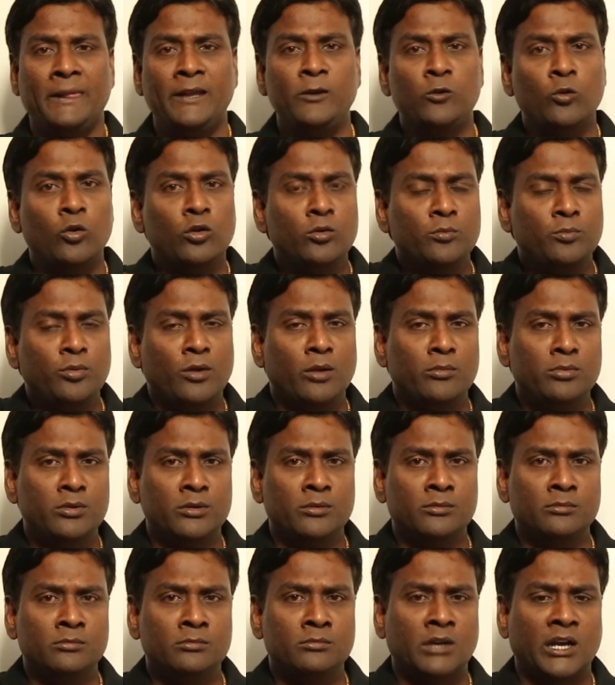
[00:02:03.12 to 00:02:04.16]
in one
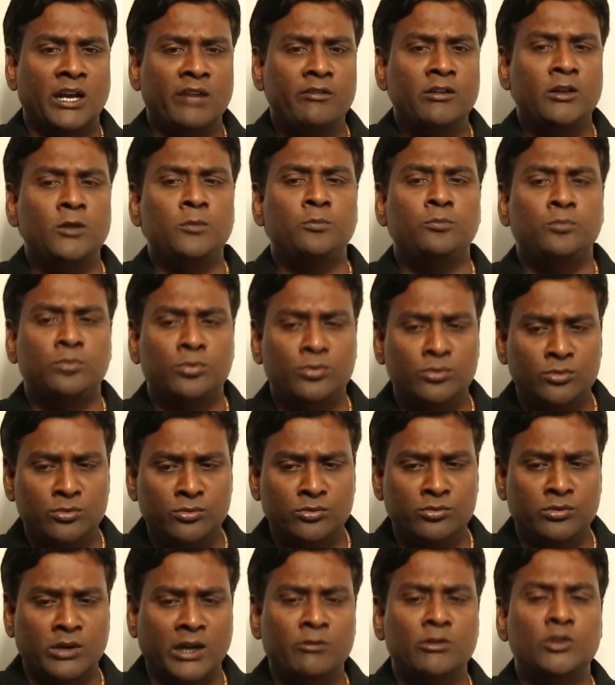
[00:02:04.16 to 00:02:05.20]
problem I will
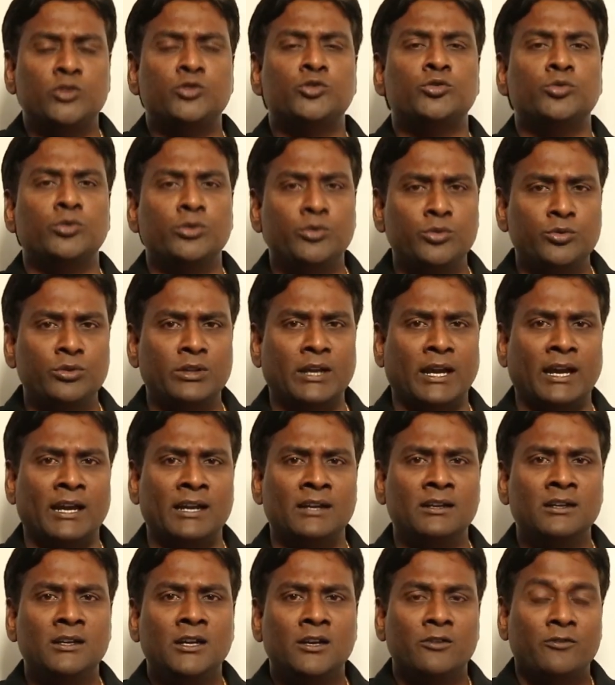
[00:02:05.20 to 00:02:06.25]
prove, I will show you
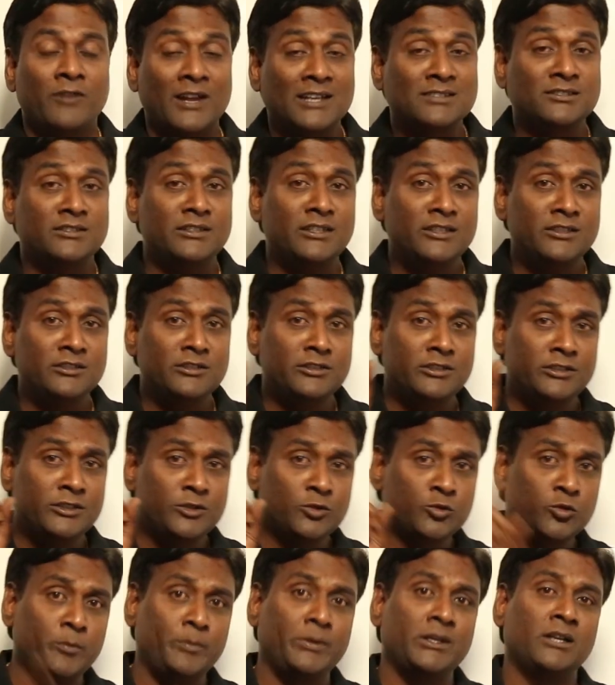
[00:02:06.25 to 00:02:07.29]
that flux density
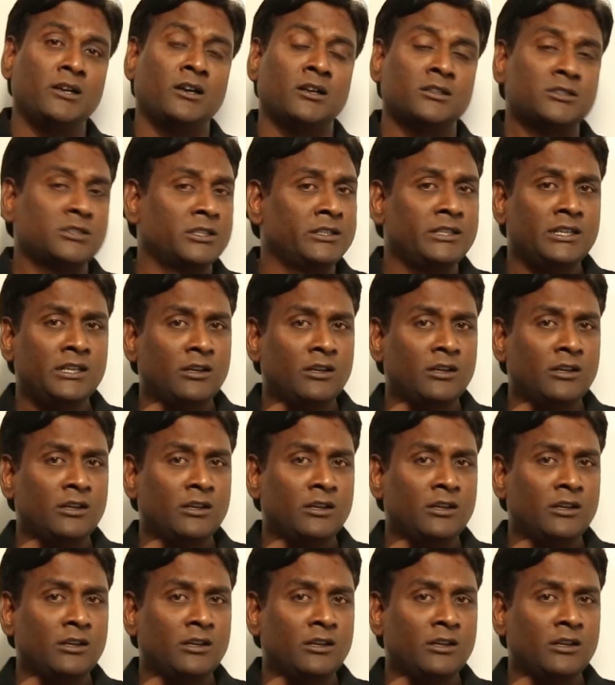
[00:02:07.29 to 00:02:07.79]
should be constant.